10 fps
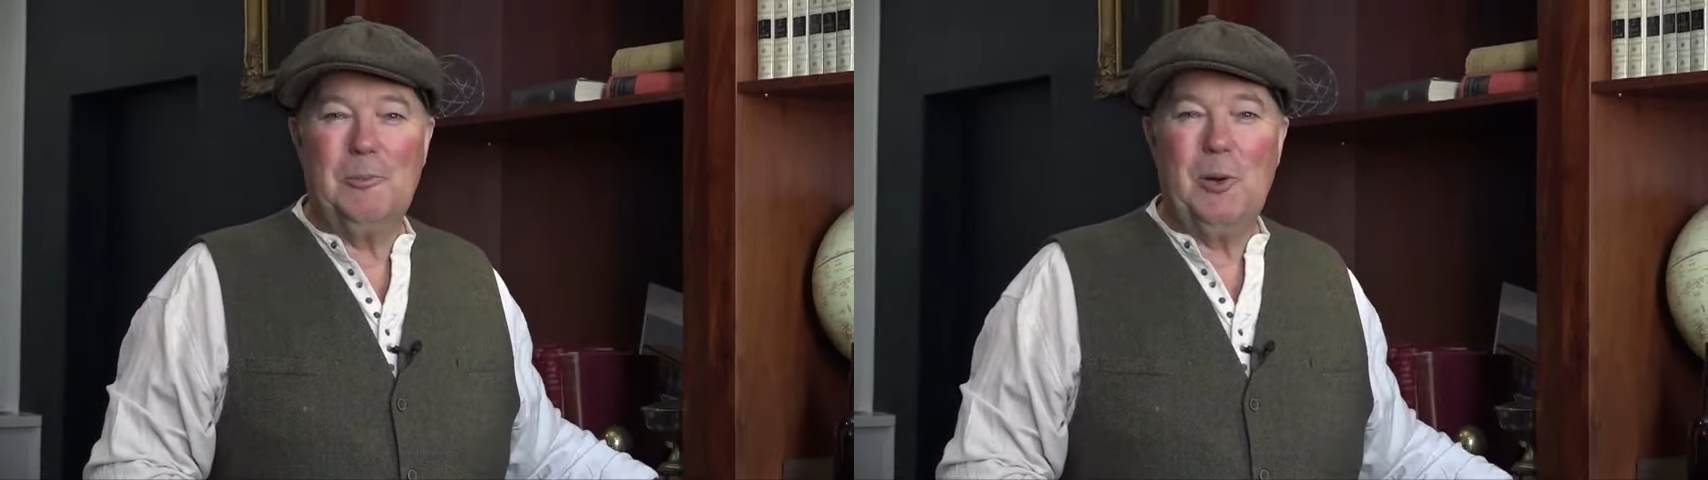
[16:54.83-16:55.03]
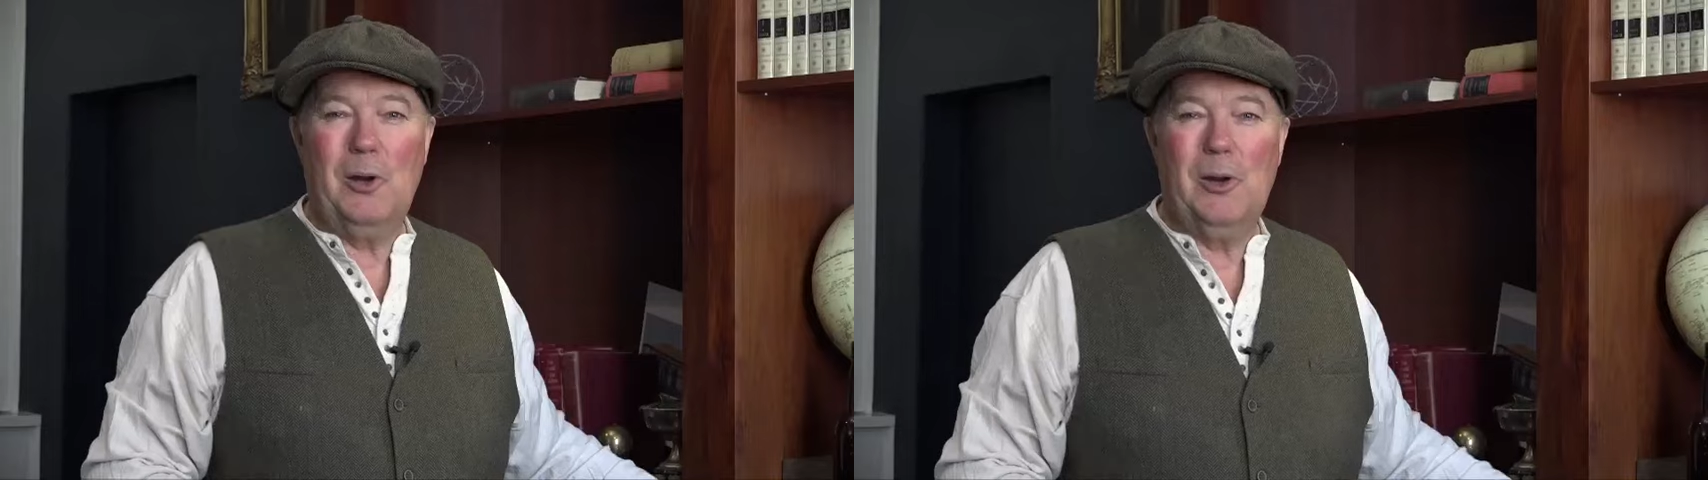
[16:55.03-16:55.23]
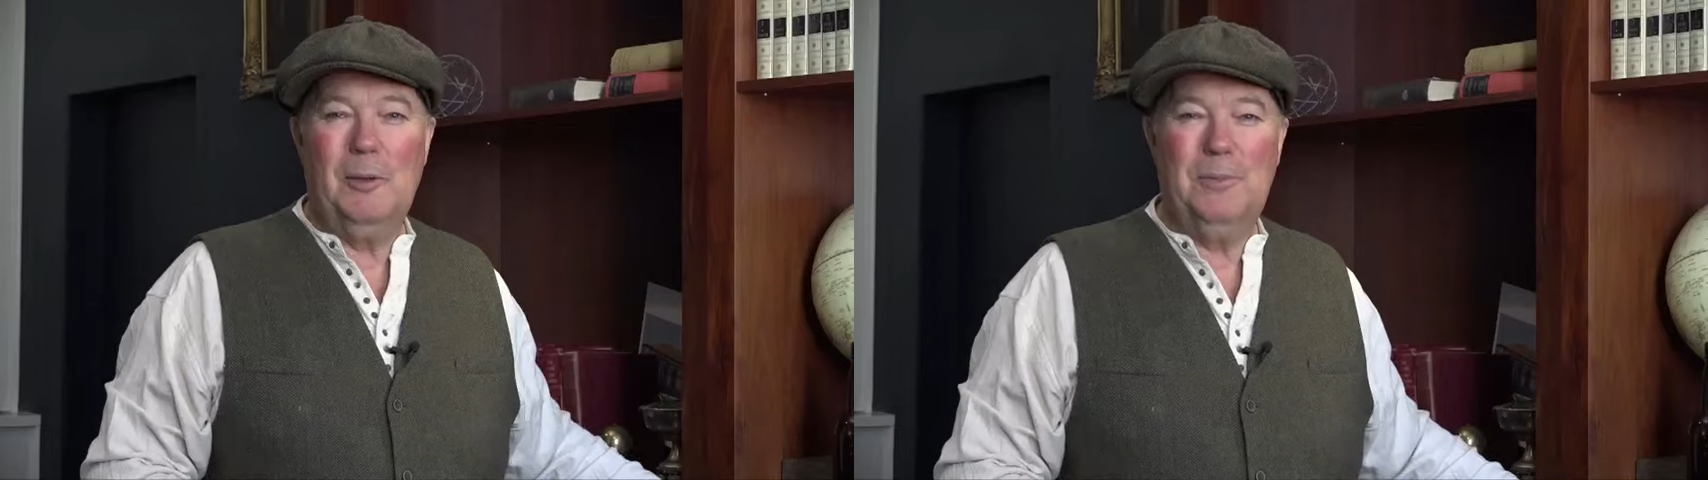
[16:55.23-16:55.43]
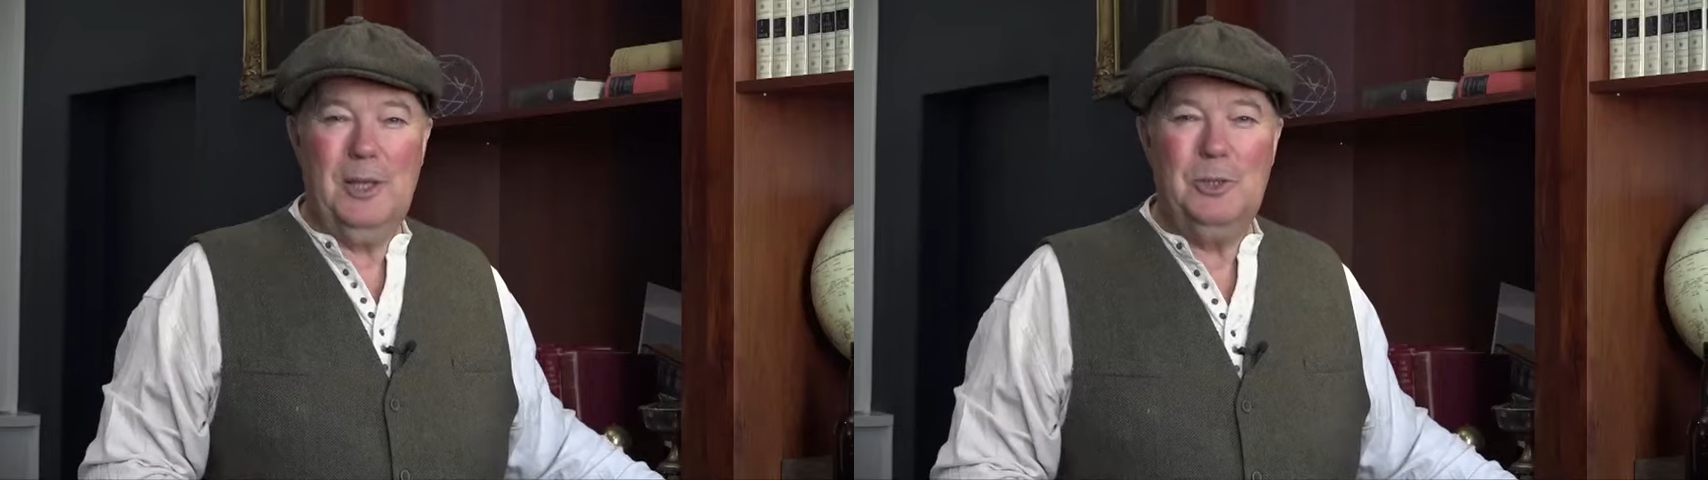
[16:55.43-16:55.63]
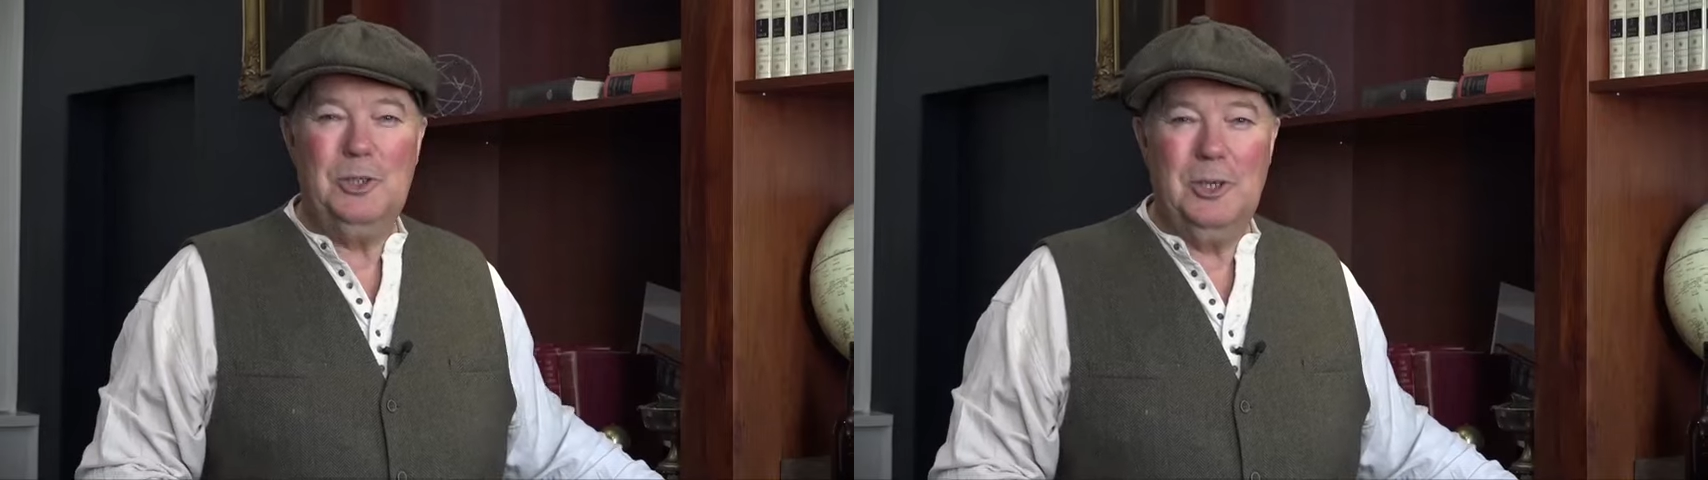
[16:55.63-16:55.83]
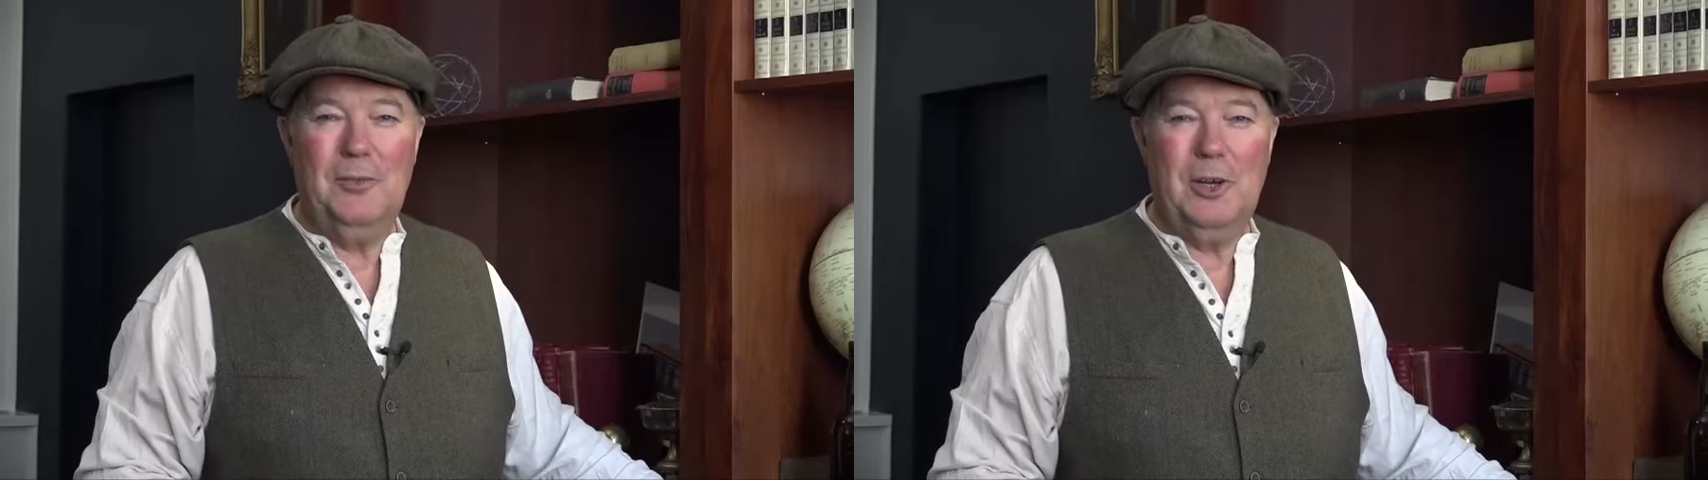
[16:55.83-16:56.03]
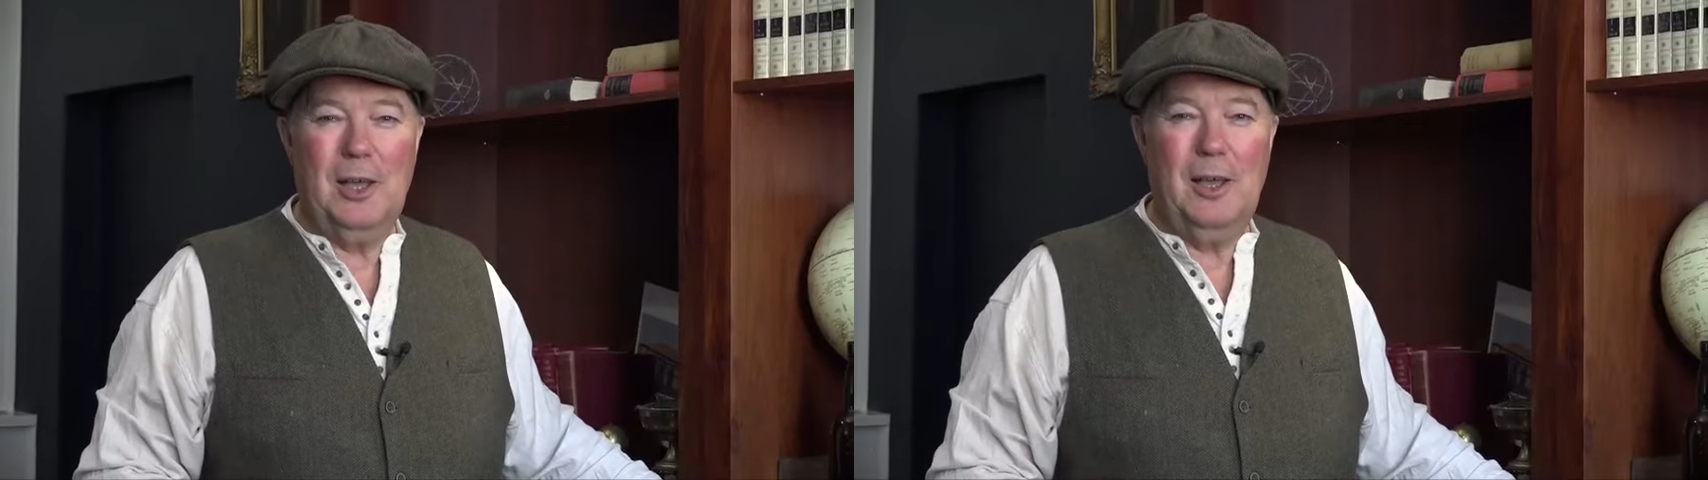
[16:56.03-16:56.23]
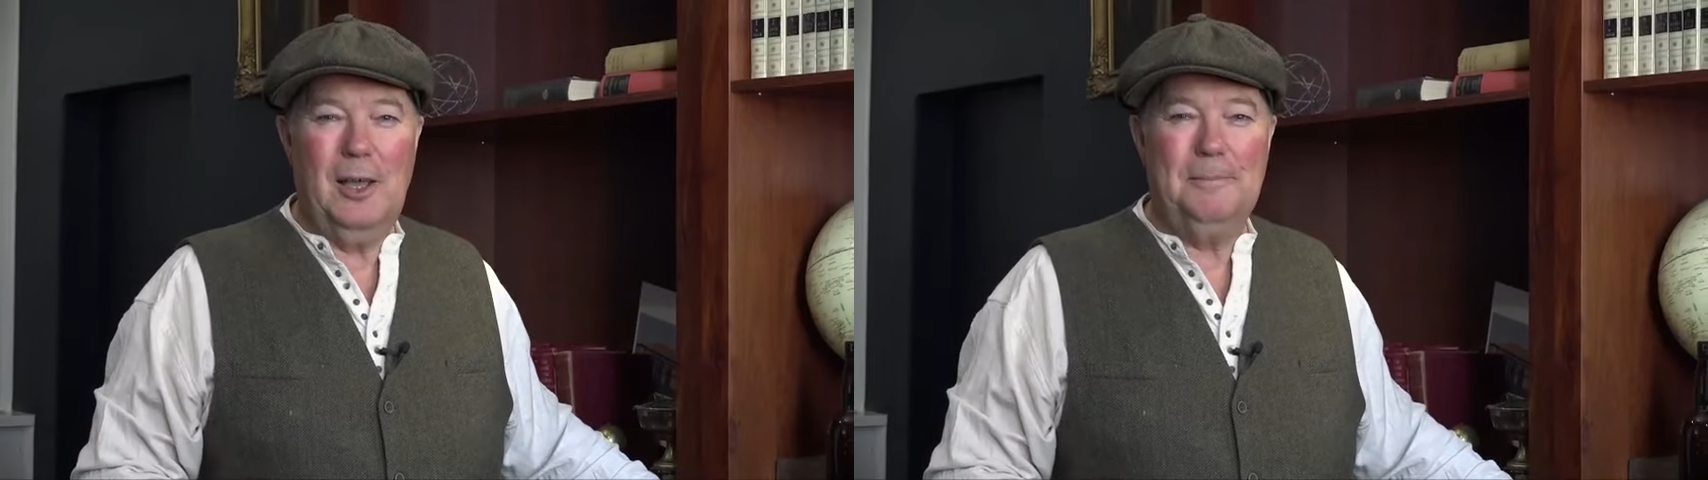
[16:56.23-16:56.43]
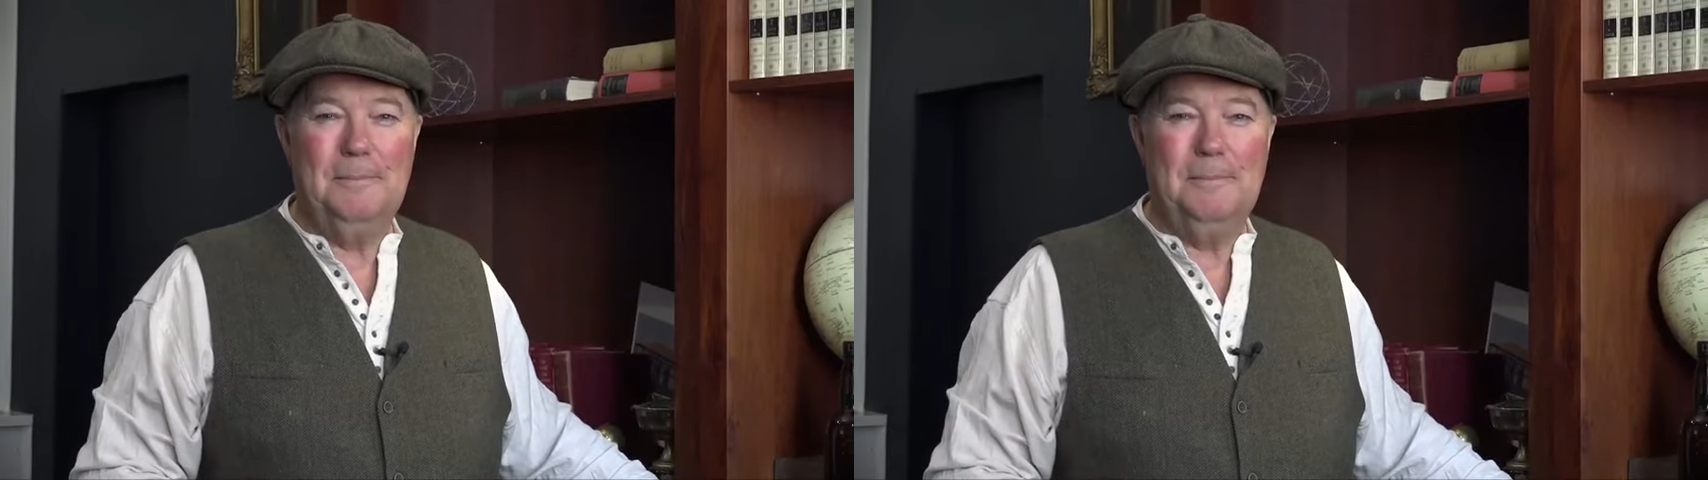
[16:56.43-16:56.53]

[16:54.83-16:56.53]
program? I think we should have it a go.